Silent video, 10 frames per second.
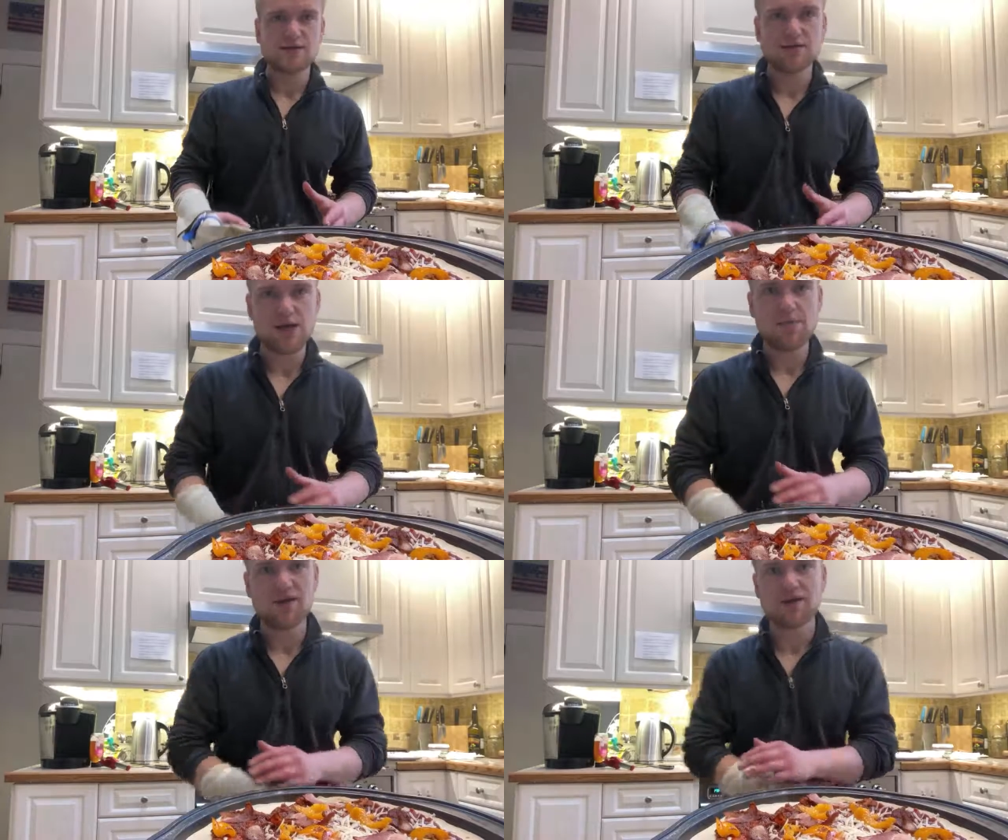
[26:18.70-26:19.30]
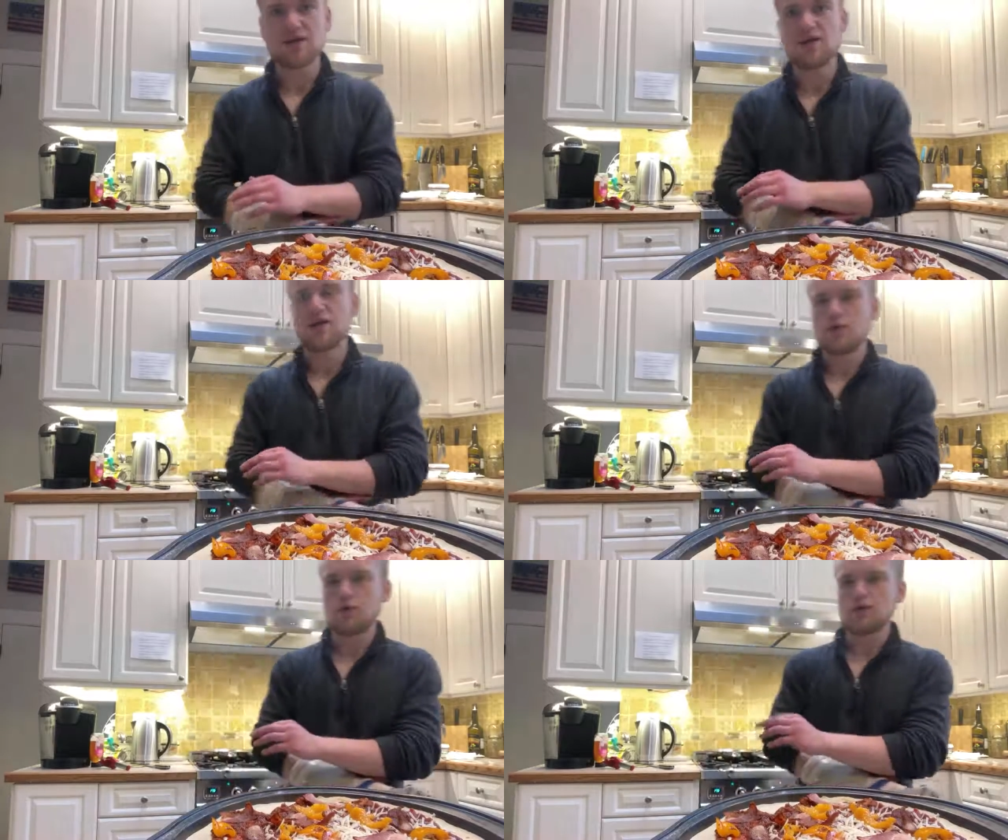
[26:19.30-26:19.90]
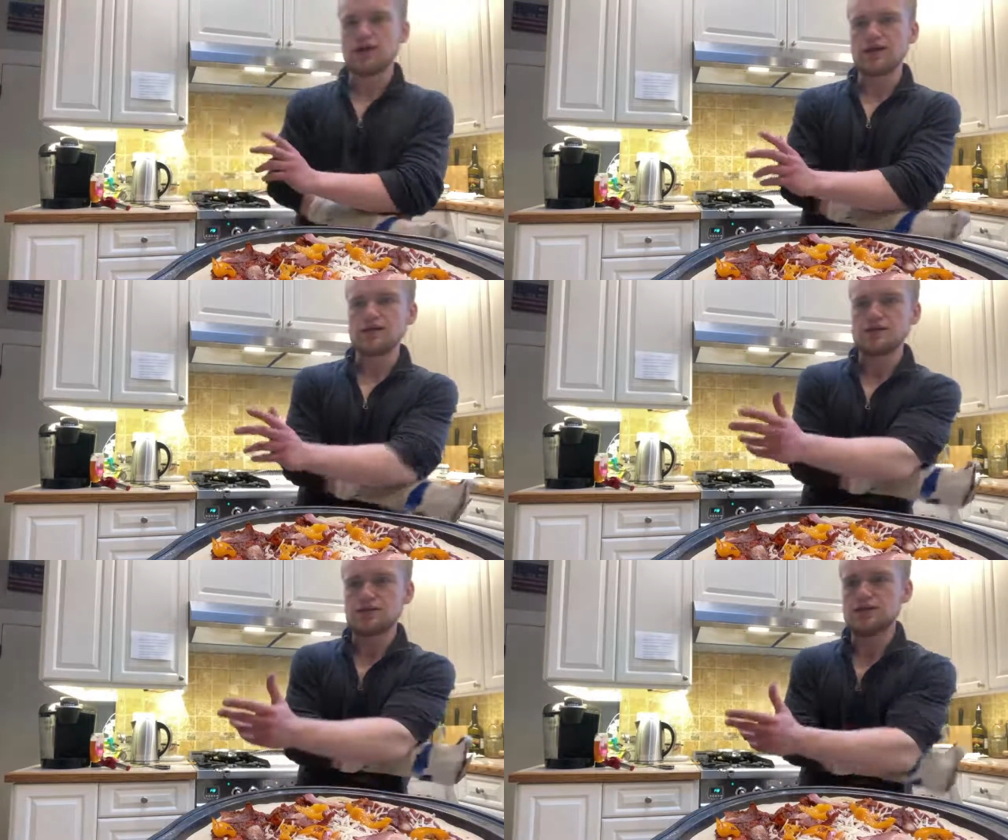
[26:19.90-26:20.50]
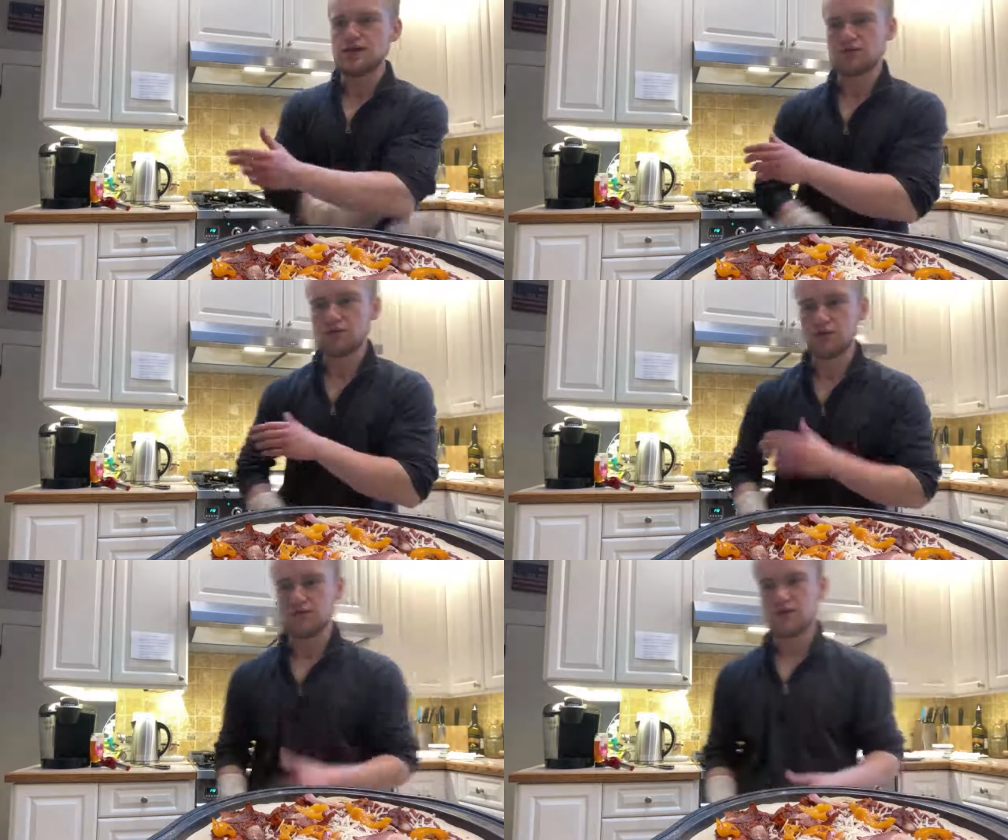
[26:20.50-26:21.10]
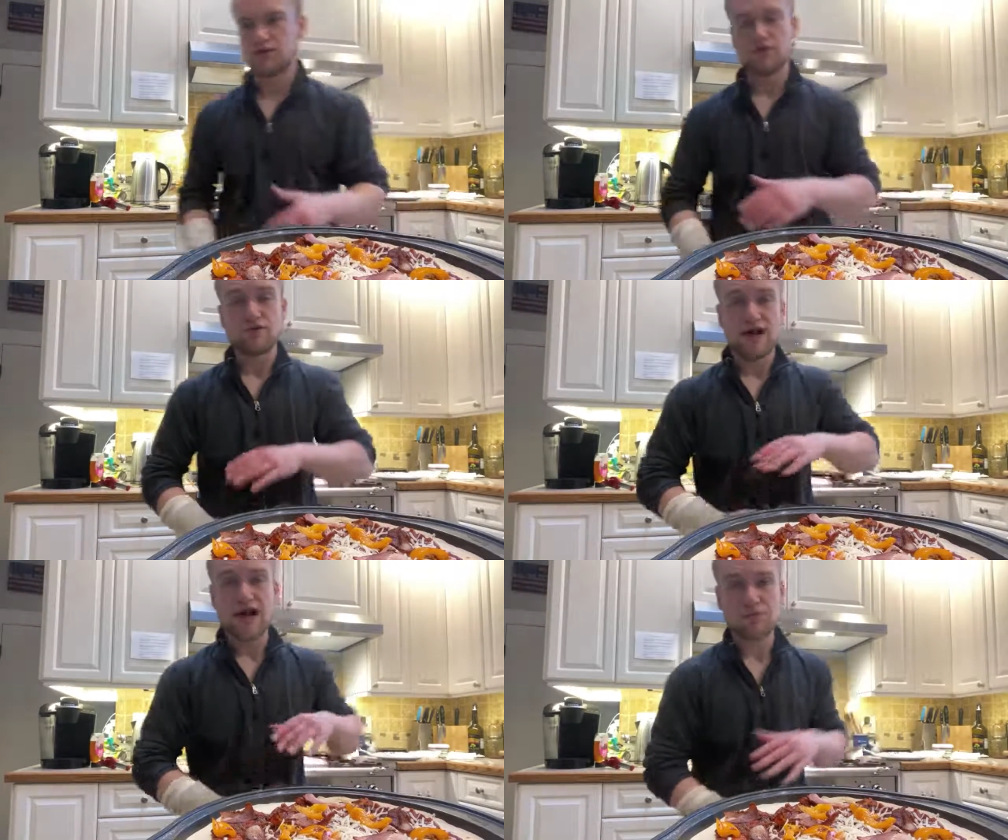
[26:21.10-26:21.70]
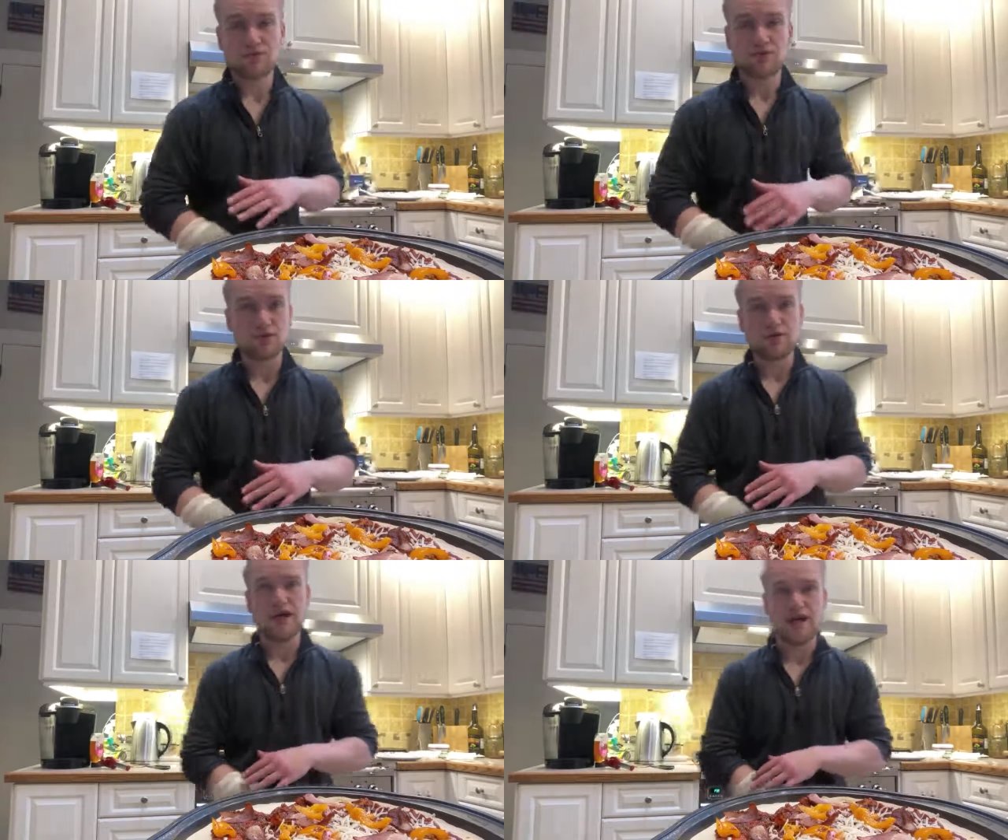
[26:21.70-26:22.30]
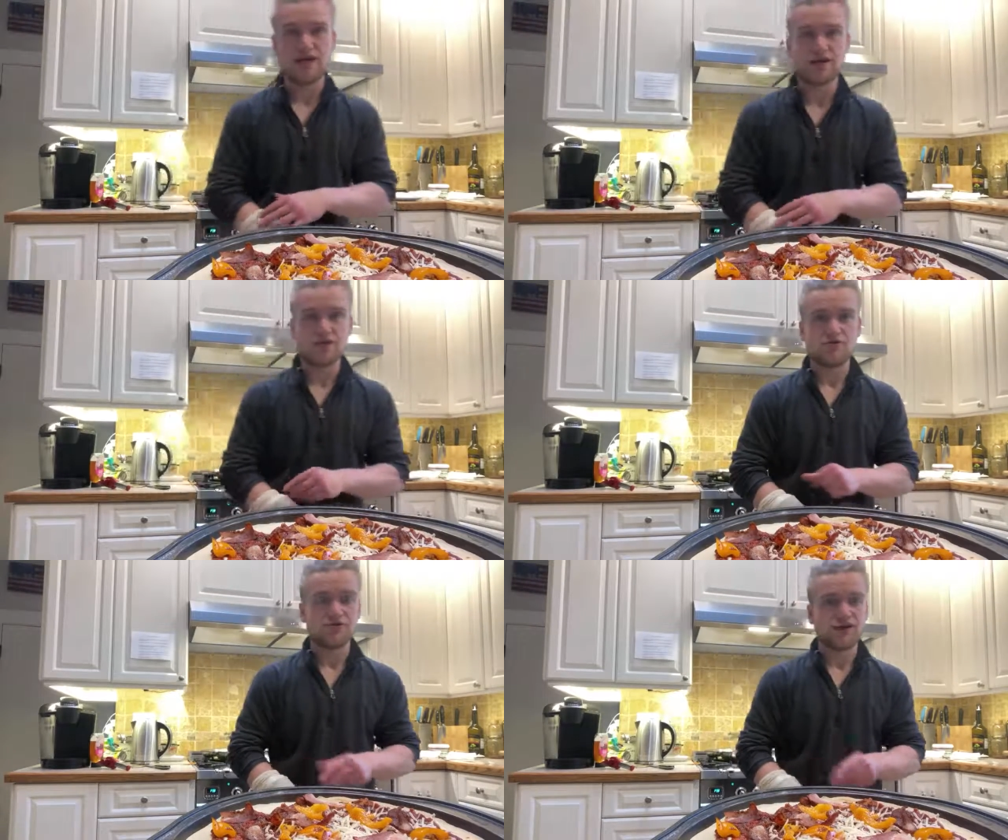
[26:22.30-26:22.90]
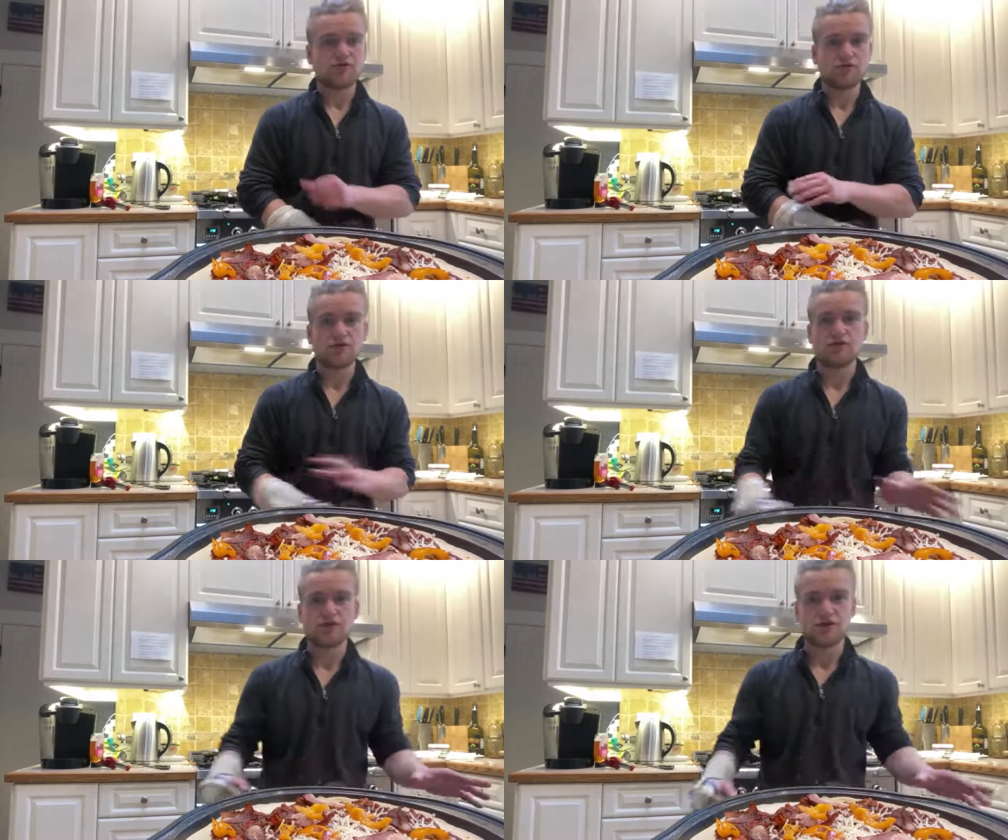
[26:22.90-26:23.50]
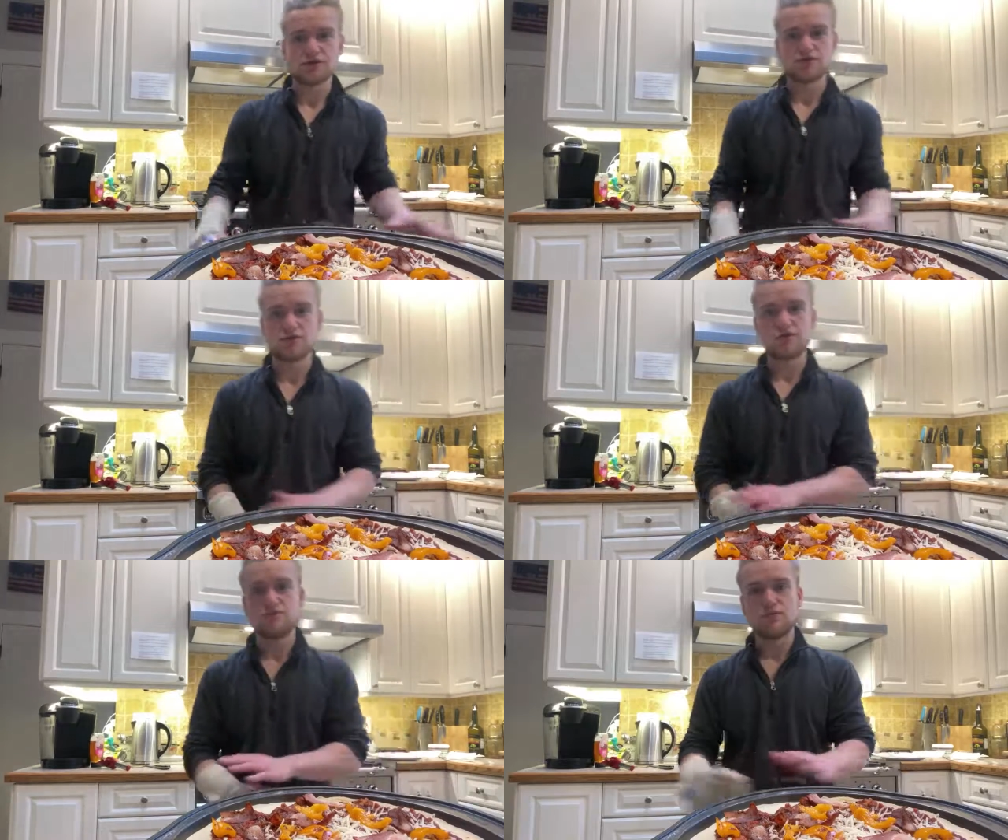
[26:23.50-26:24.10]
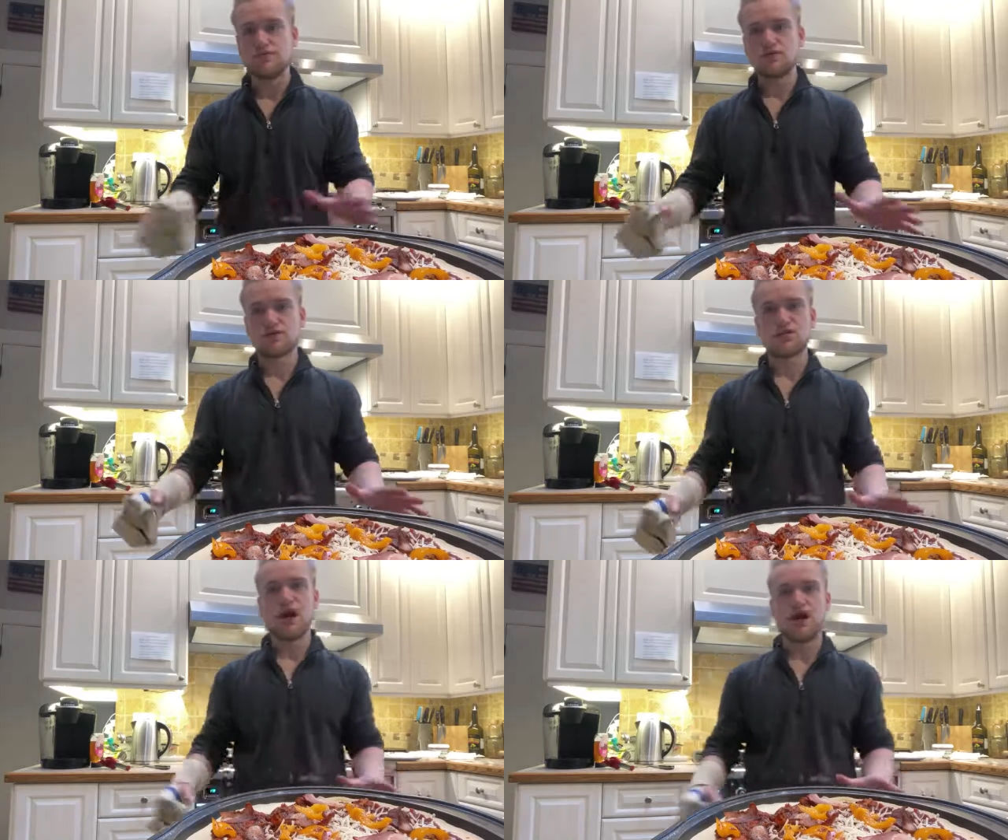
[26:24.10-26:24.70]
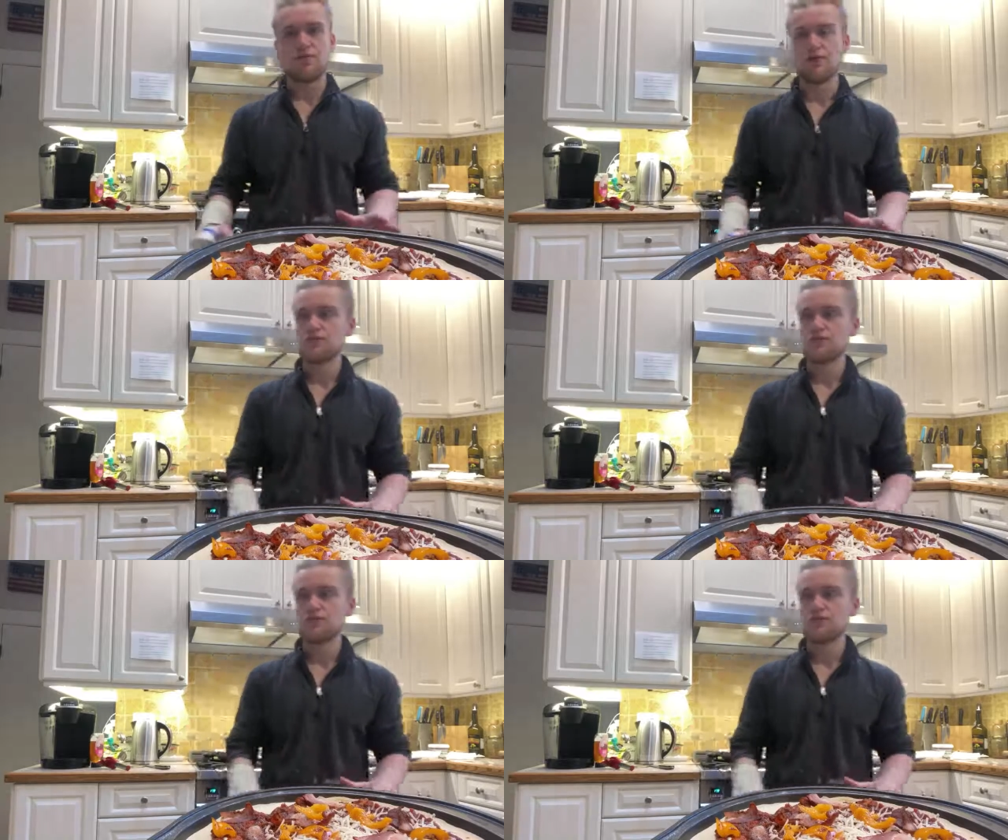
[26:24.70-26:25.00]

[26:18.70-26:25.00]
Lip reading: toppings where like you either love it or you absolutely hate it, and you think everyone who does it should stop.